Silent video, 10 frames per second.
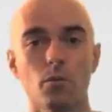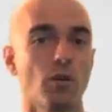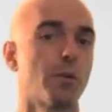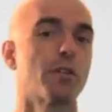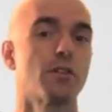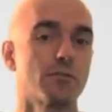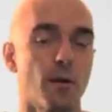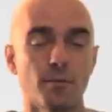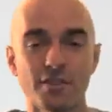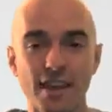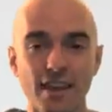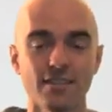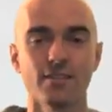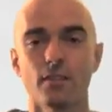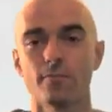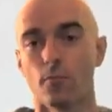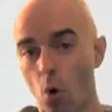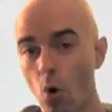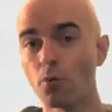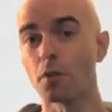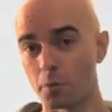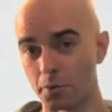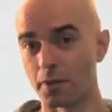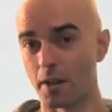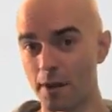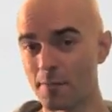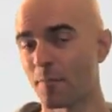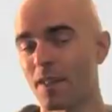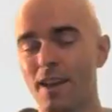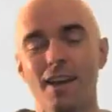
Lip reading: what can we learn from our mistakes. Hopefully we're doing that, right?